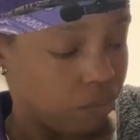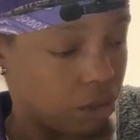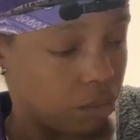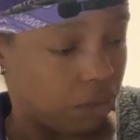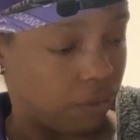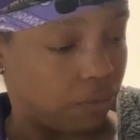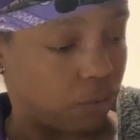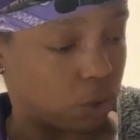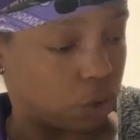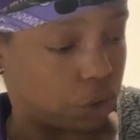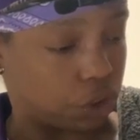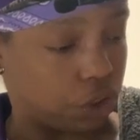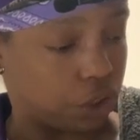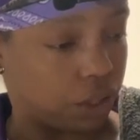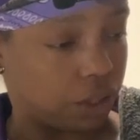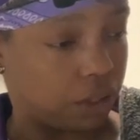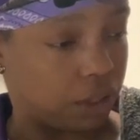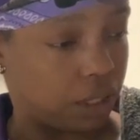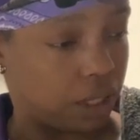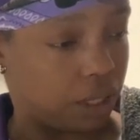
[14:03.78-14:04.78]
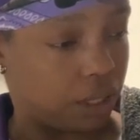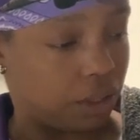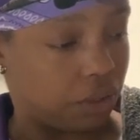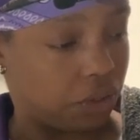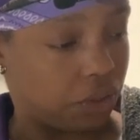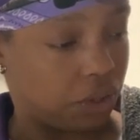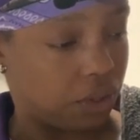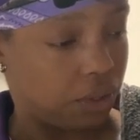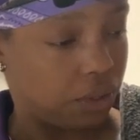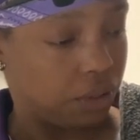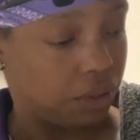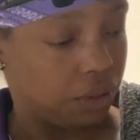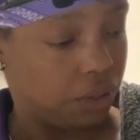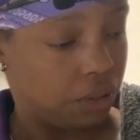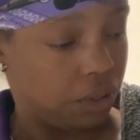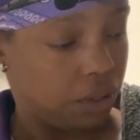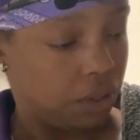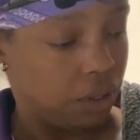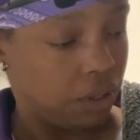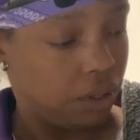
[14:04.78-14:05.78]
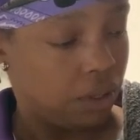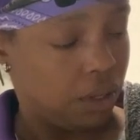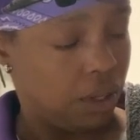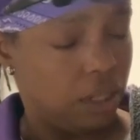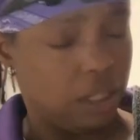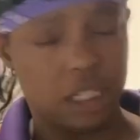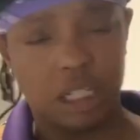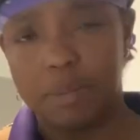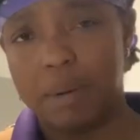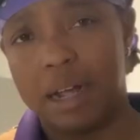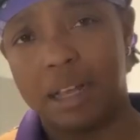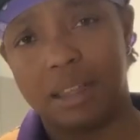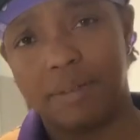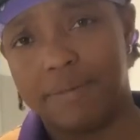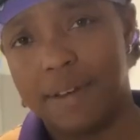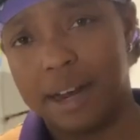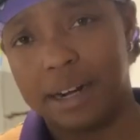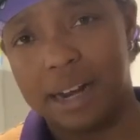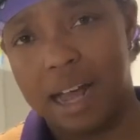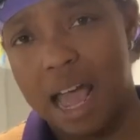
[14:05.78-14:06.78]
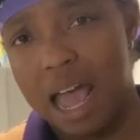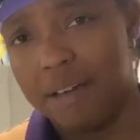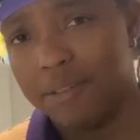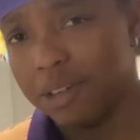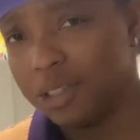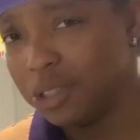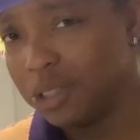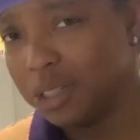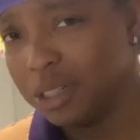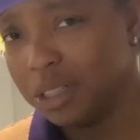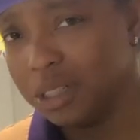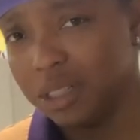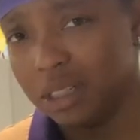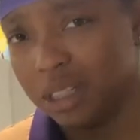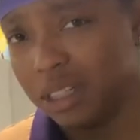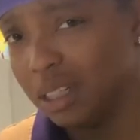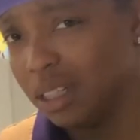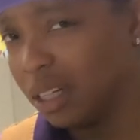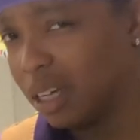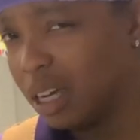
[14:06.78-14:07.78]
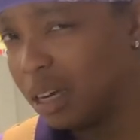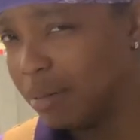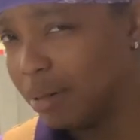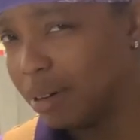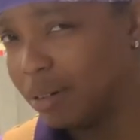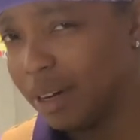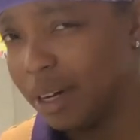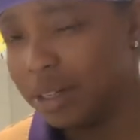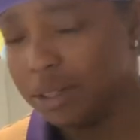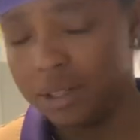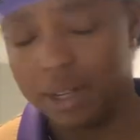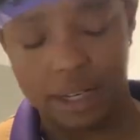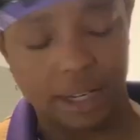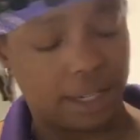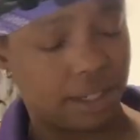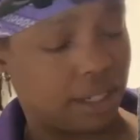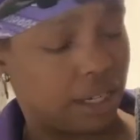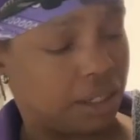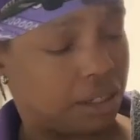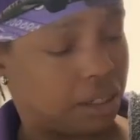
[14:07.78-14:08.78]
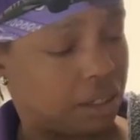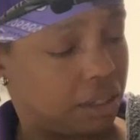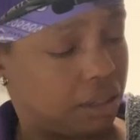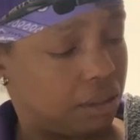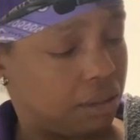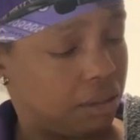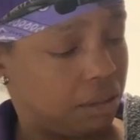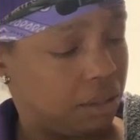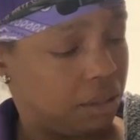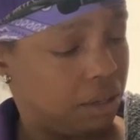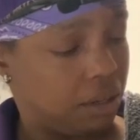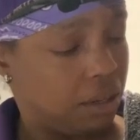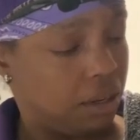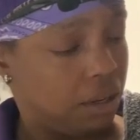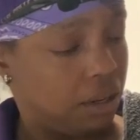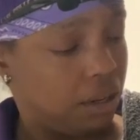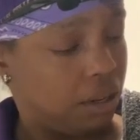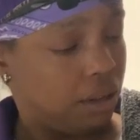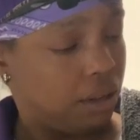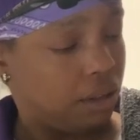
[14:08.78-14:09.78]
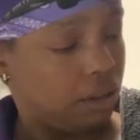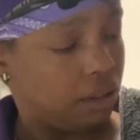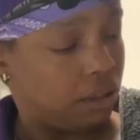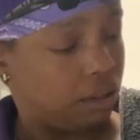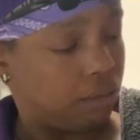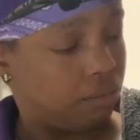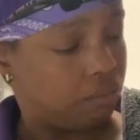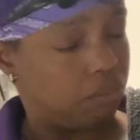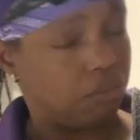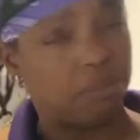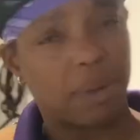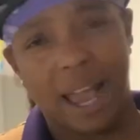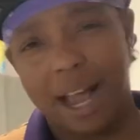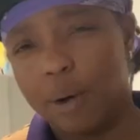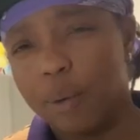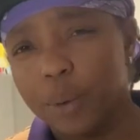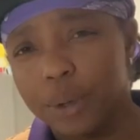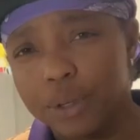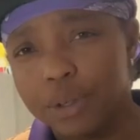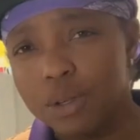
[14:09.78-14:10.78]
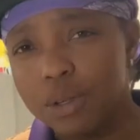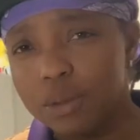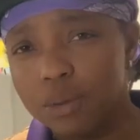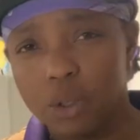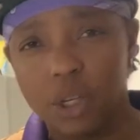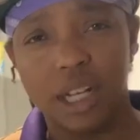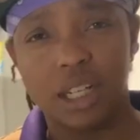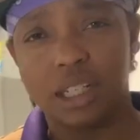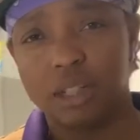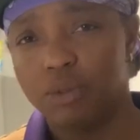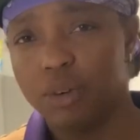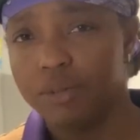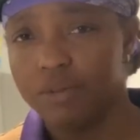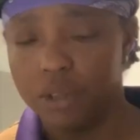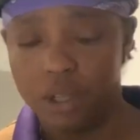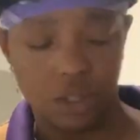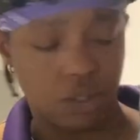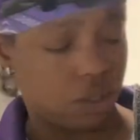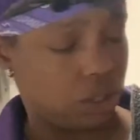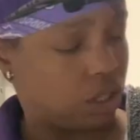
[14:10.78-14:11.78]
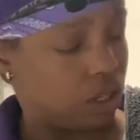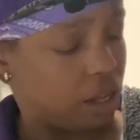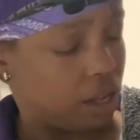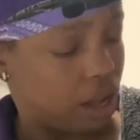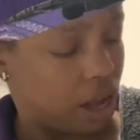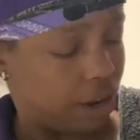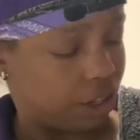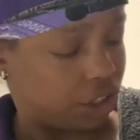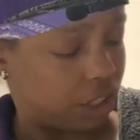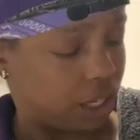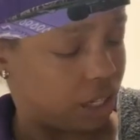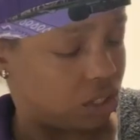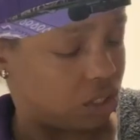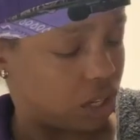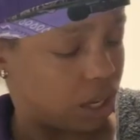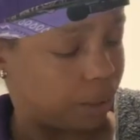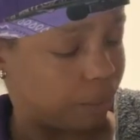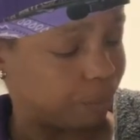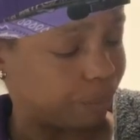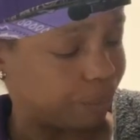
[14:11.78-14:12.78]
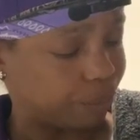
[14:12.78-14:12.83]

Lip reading: before sugar does, despite the fact not having sugar in the cupboard, right? So I guess that's backwards, or that's in reverse. How should I say?